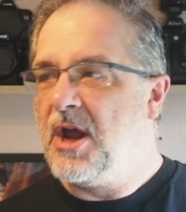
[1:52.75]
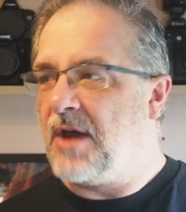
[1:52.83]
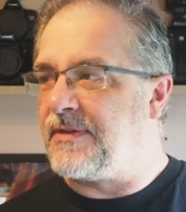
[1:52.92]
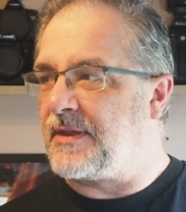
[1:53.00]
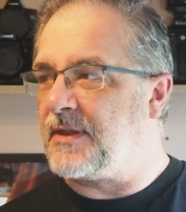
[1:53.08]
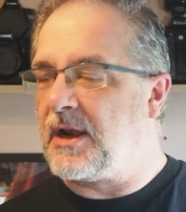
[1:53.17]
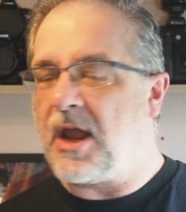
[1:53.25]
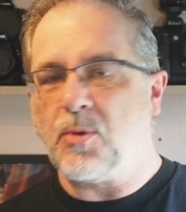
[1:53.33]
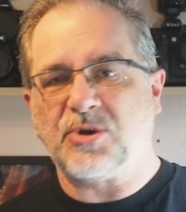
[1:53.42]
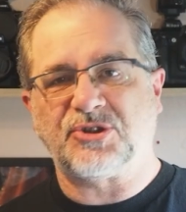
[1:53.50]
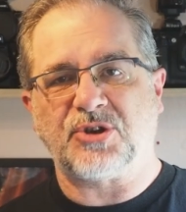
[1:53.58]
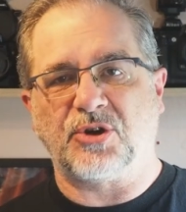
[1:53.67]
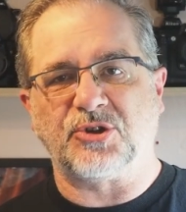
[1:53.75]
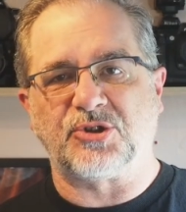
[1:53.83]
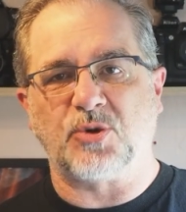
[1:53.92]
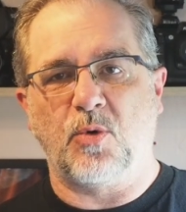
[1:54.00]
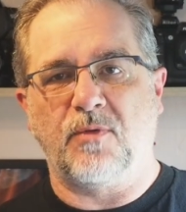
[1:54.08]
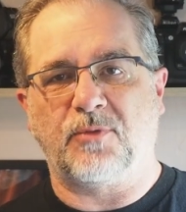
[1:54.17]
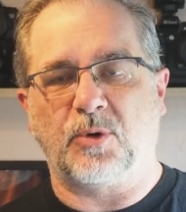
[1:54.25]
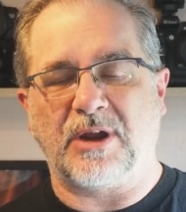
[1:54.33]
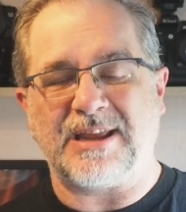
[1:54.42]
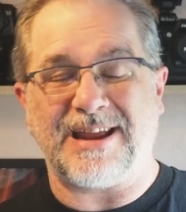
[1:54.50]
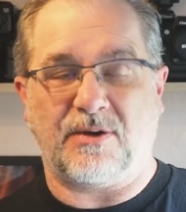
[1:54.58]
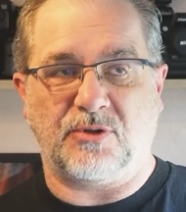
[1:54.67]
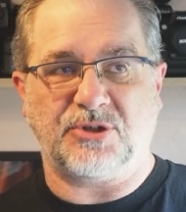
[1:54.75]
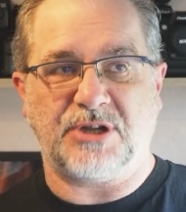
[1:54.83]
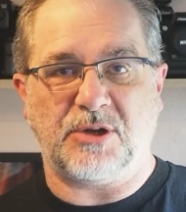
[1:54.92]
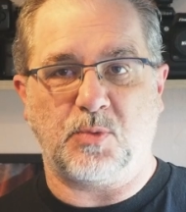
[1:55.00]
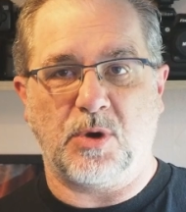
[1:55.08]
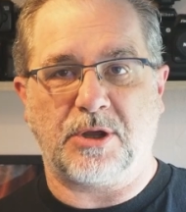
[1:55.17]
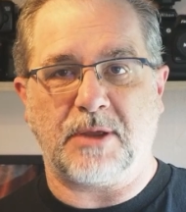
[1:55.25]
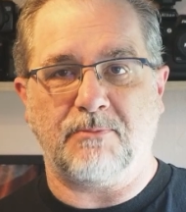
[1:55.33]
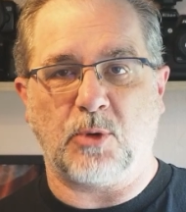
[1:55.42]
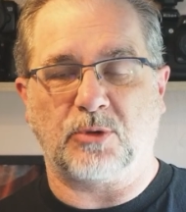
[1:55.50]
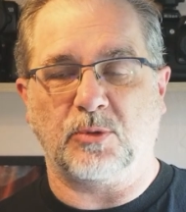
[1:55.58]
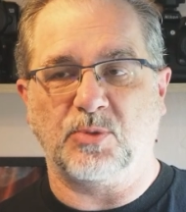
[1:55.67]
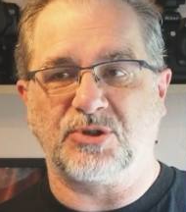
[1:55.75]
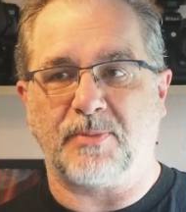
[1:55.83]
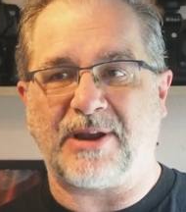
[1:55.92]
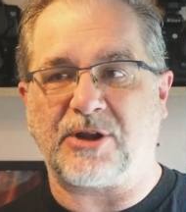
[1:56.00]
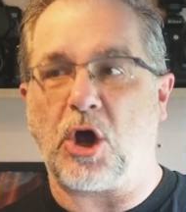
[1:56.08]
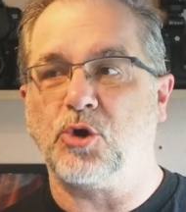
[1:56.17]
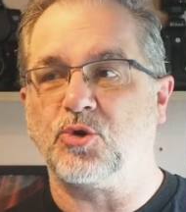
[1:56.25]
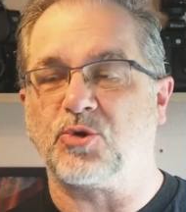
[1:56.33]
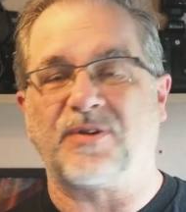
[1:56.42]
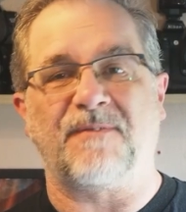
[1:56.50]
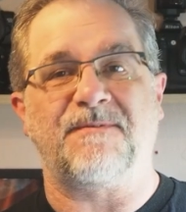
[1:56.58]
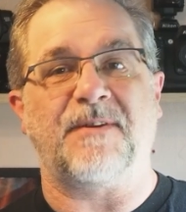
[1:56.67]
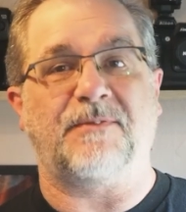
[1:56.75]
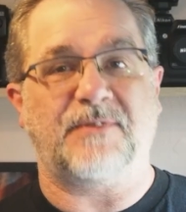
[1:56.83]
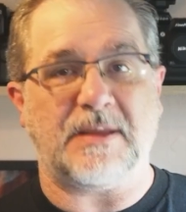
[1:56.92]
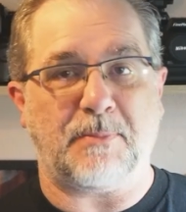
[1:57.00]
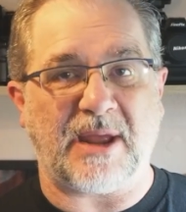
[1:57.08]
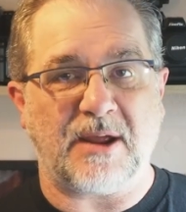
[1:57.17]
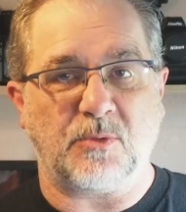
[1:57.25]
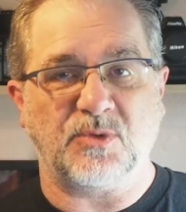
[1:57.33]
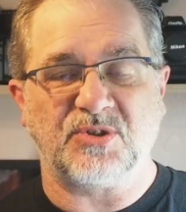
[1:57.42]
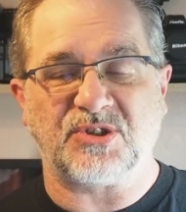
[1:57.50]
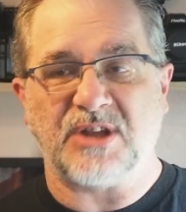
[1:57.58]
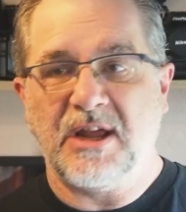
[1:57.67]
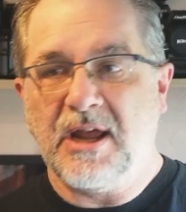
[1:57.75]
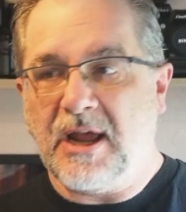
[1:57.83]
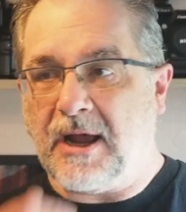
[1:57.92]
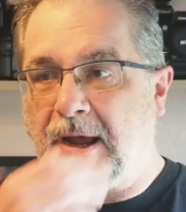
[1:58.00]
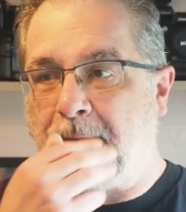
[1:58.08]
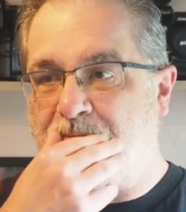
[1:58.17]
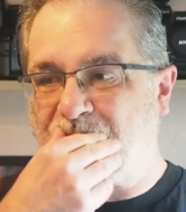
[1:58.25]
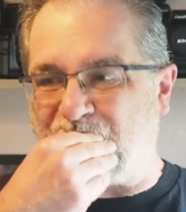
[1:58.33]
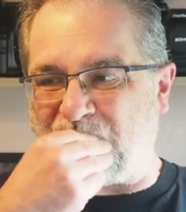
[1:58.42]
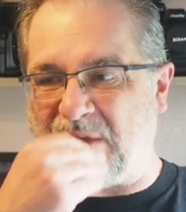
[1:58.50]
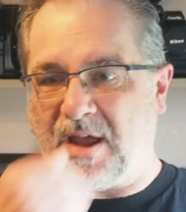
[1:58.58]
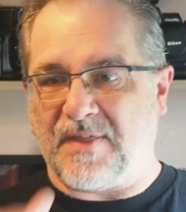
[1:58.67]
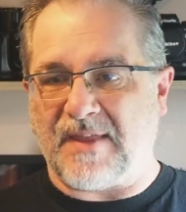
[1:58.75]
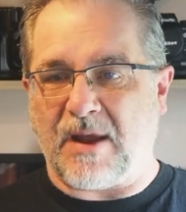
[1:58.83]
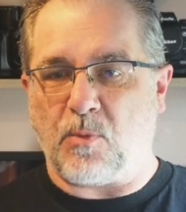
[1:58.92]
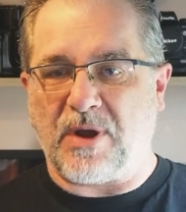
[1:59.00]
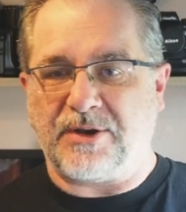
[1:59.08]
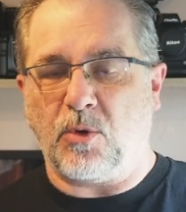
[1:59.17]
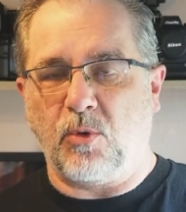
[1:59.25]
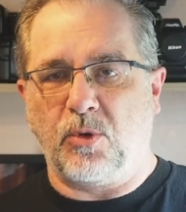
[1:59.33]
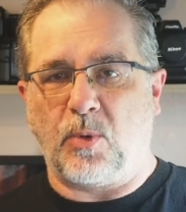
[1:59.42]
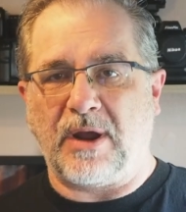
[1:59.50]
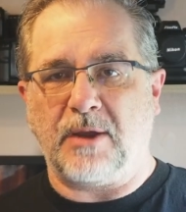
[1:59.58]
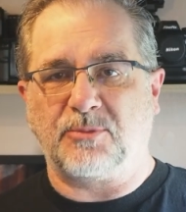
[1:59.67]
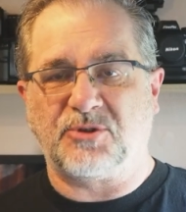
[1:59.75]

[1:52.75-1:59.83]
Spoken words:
I think the lowest I saw for a guaranteed working model was about £150. And that went all the way up